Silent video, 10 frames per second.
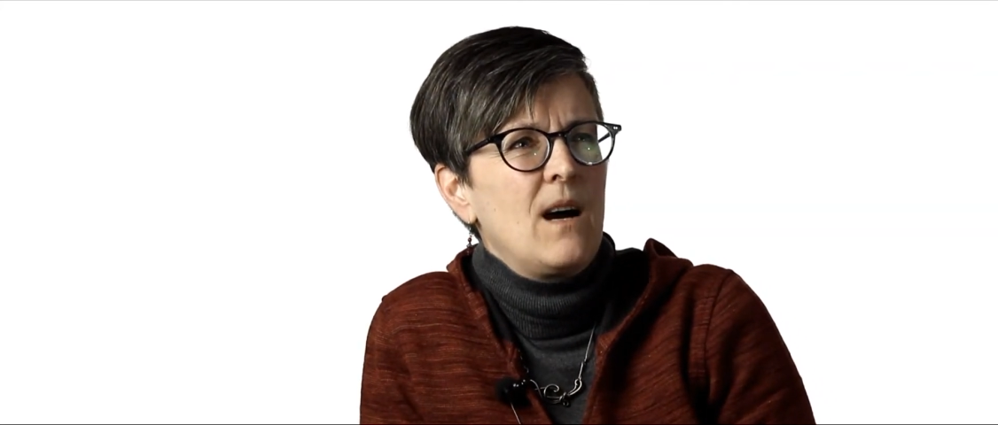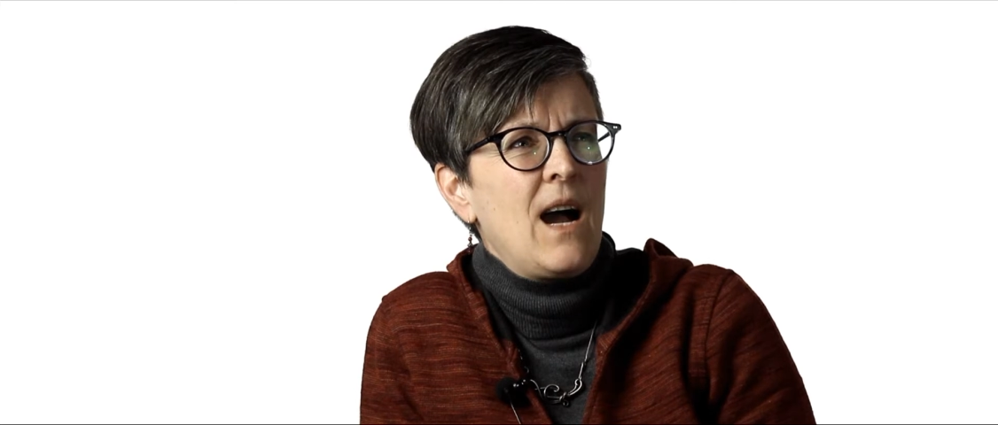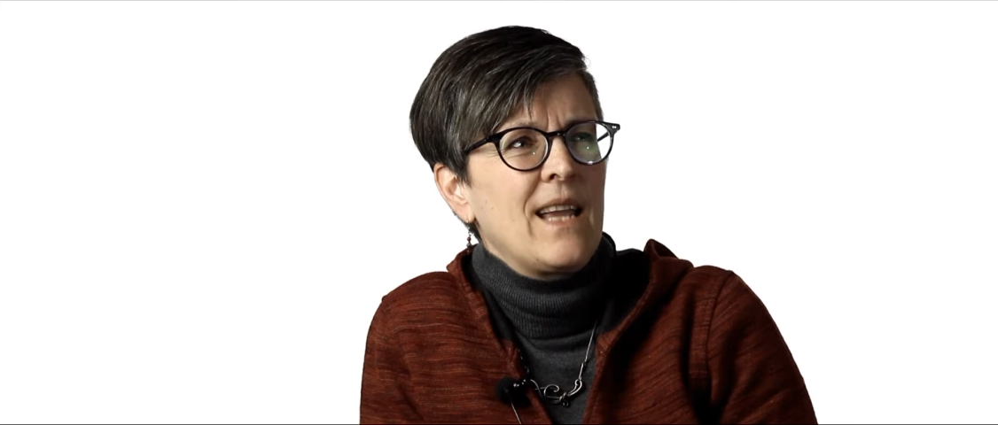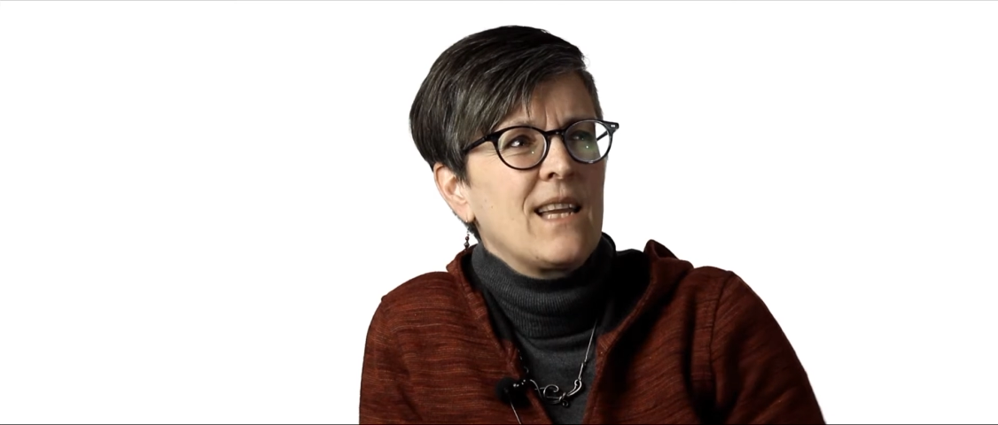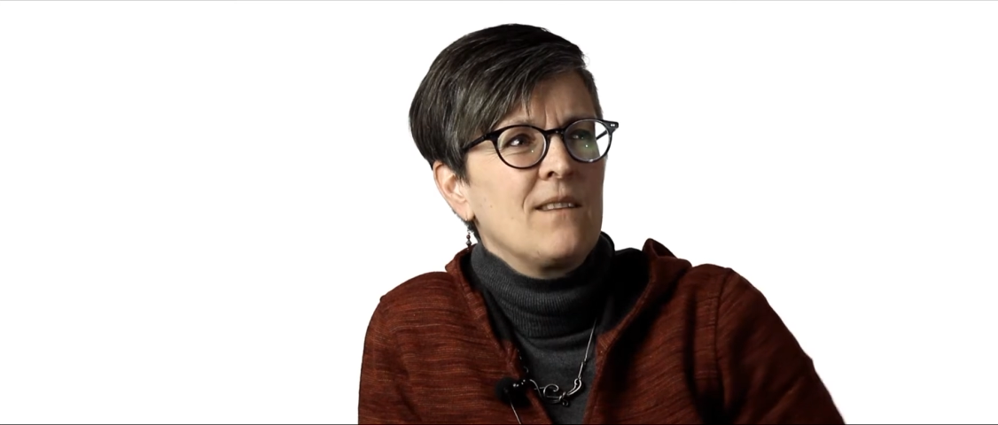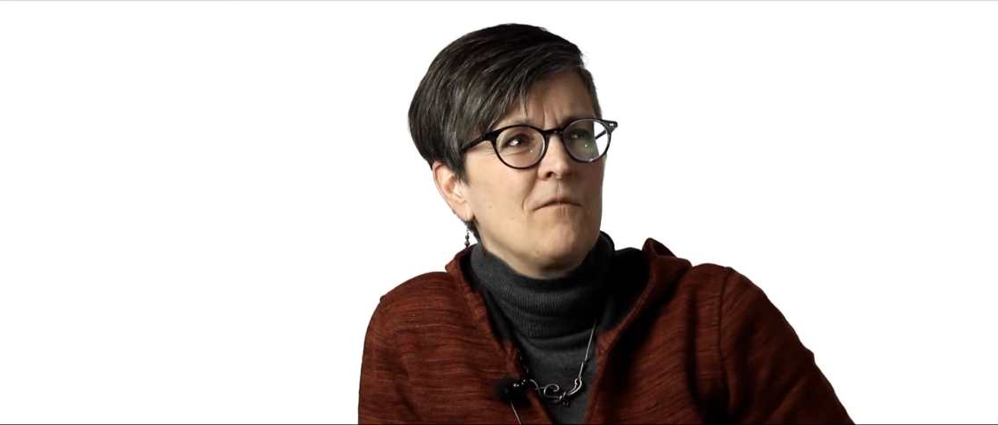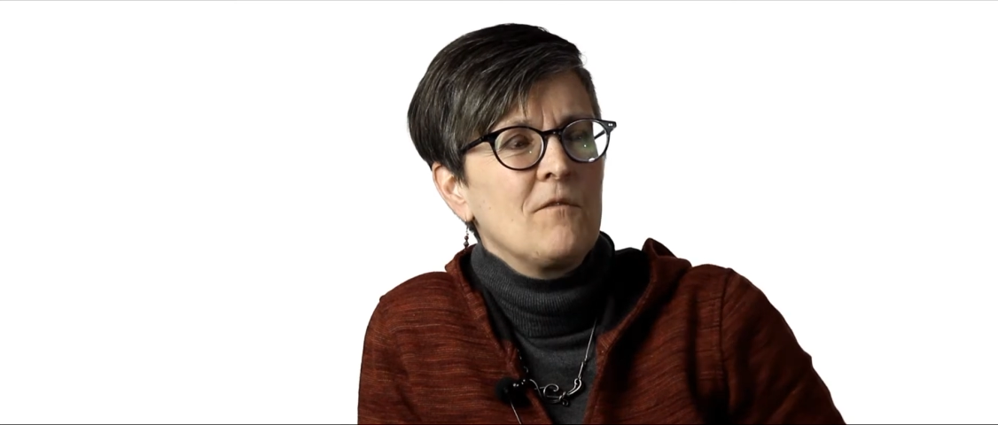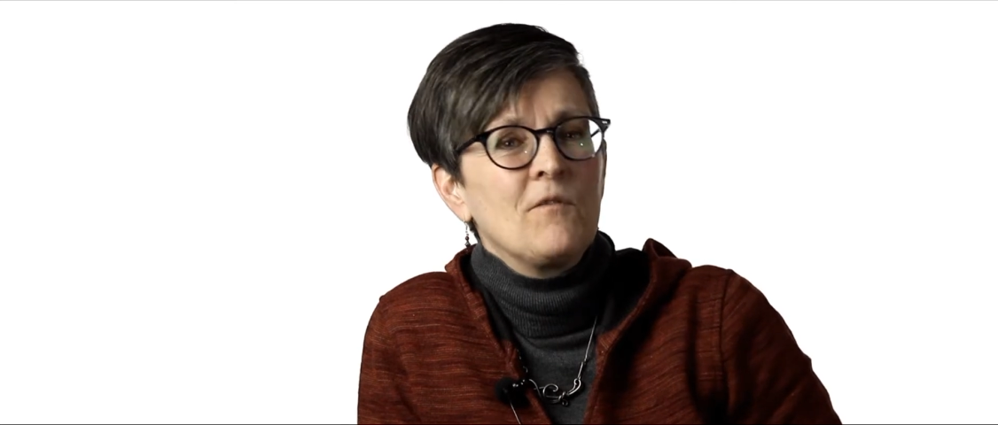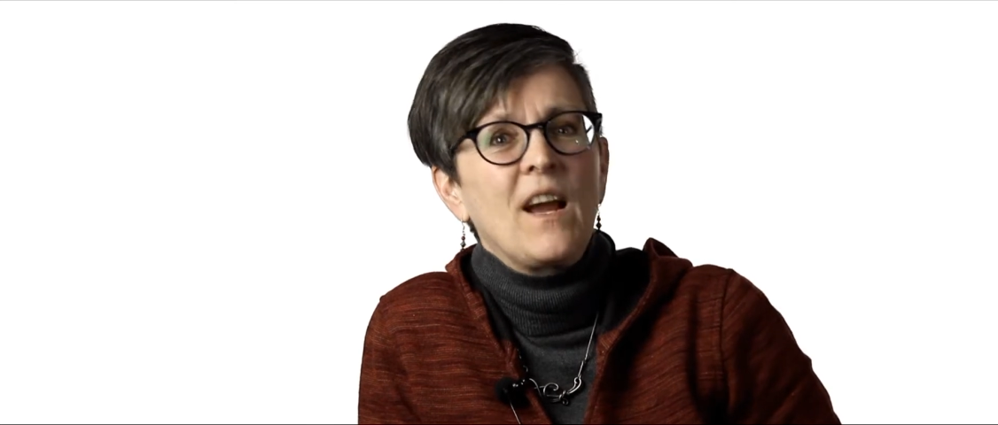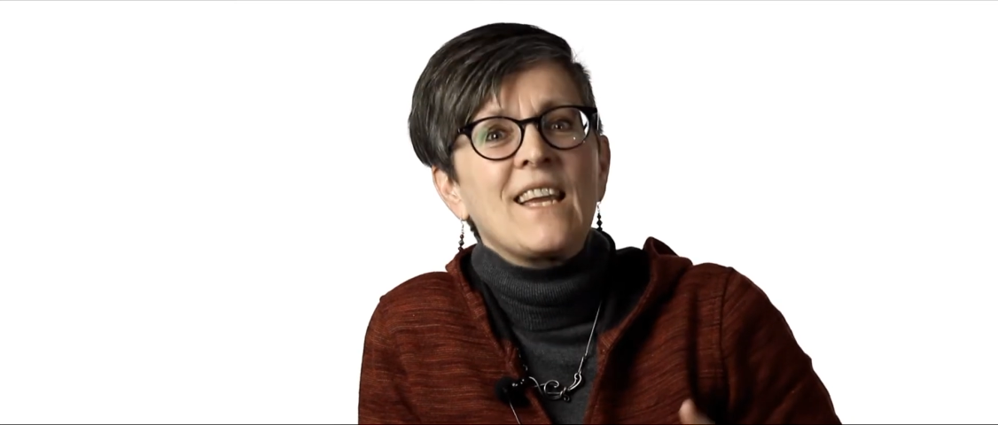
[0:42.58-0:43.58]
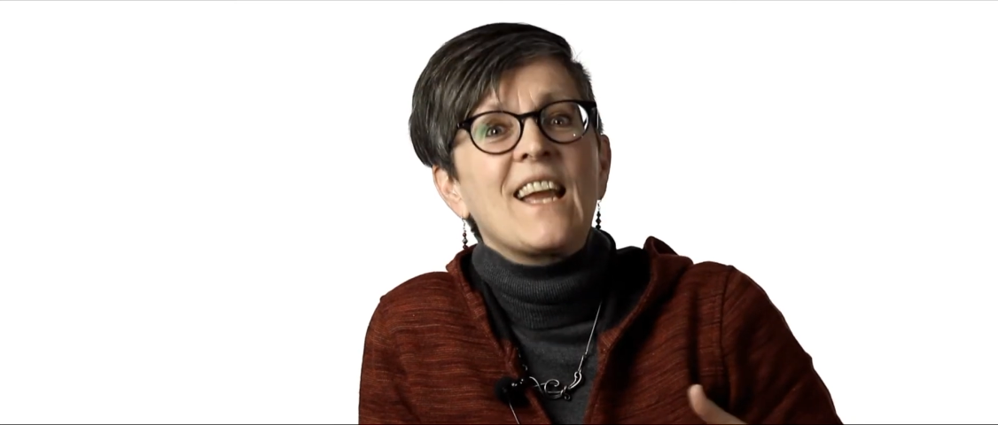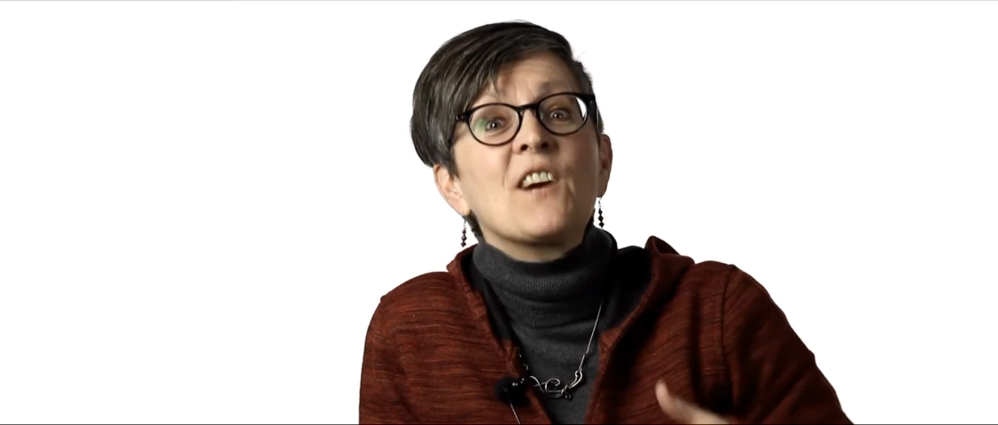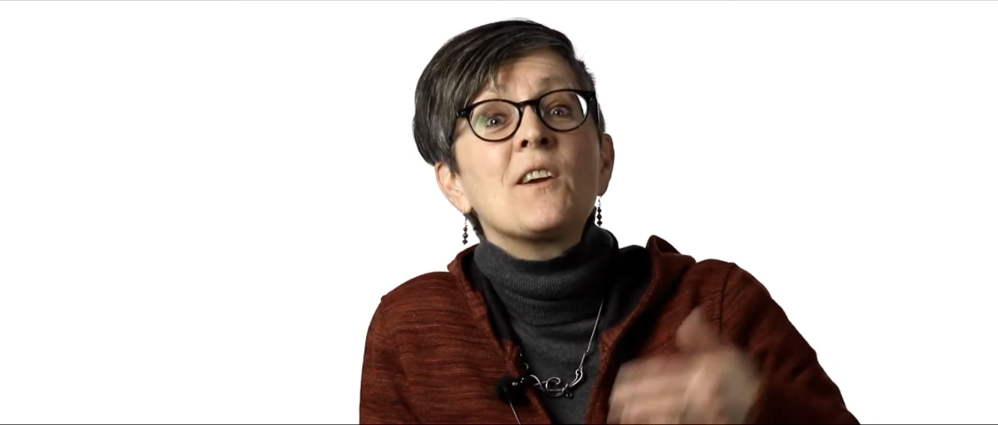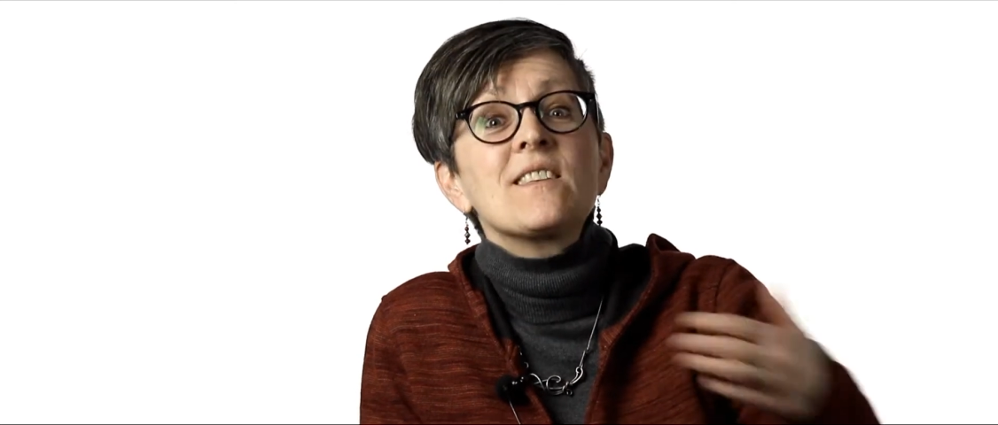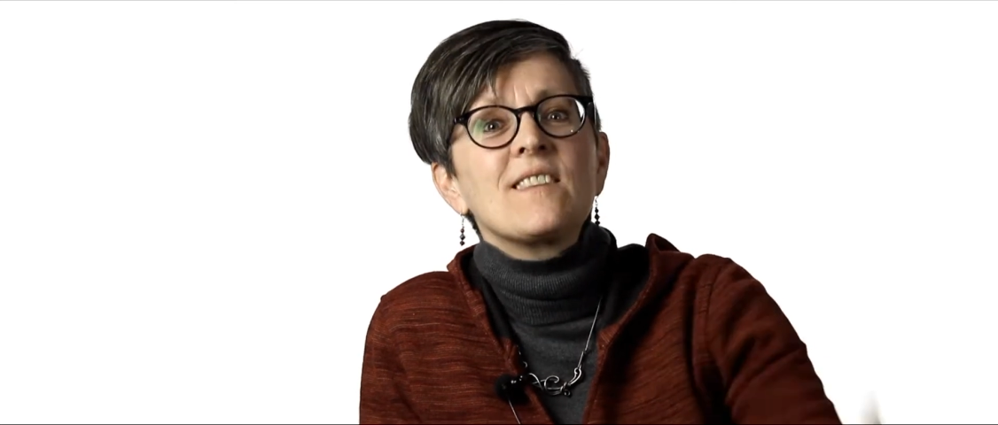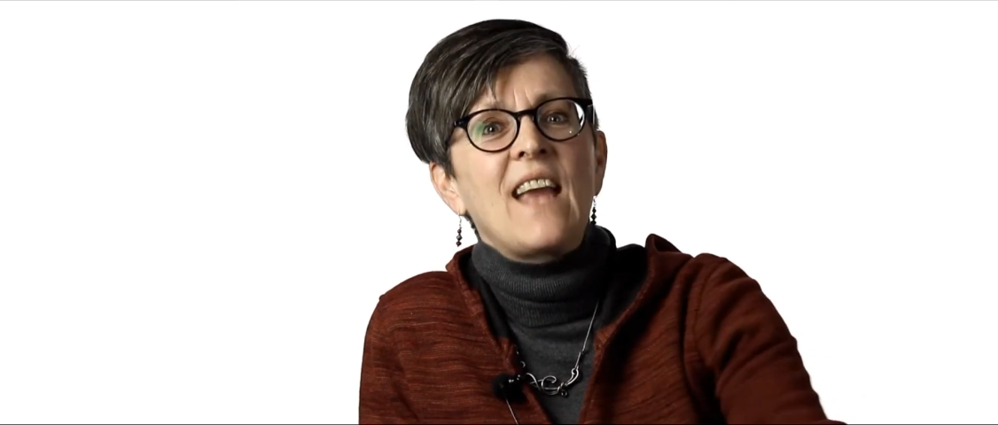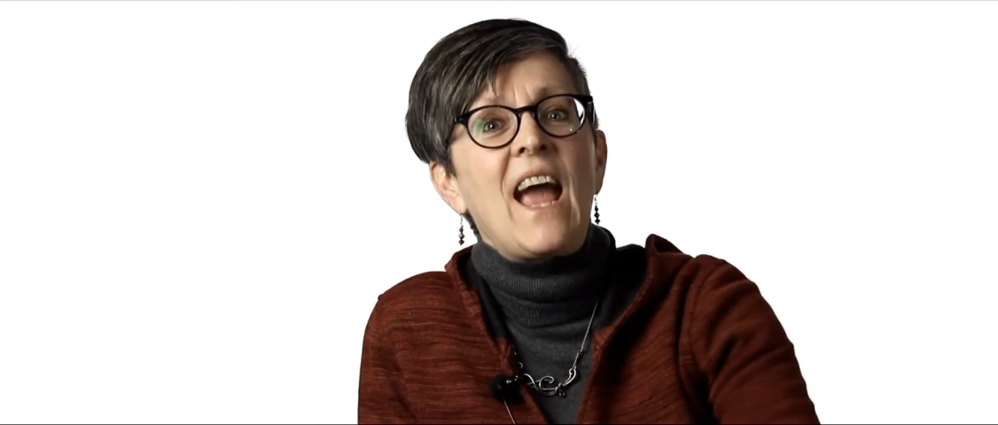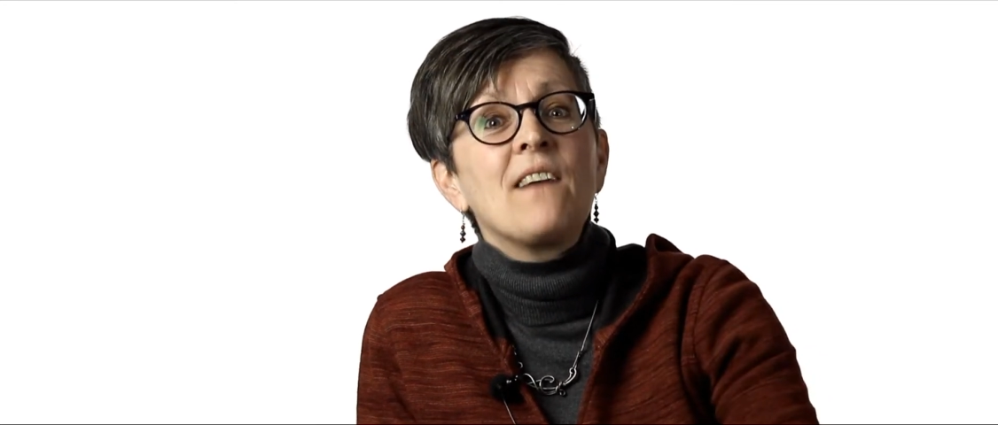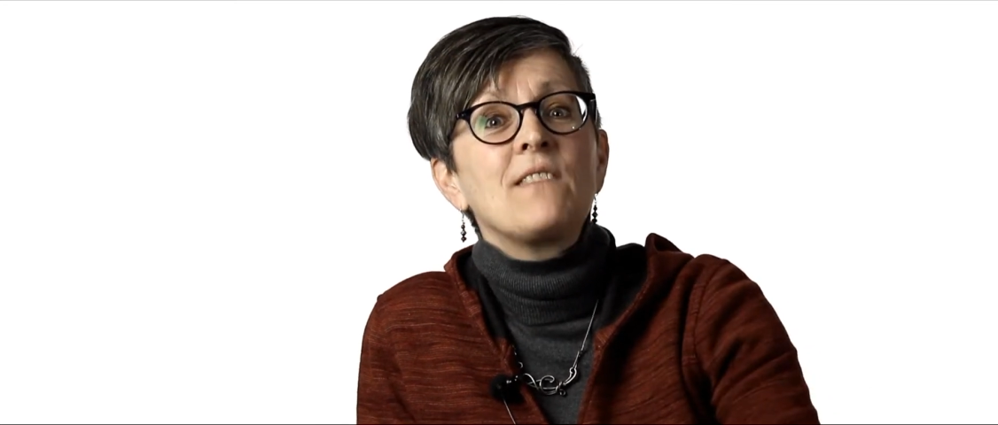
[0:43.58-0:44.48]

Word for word: I can vicariously have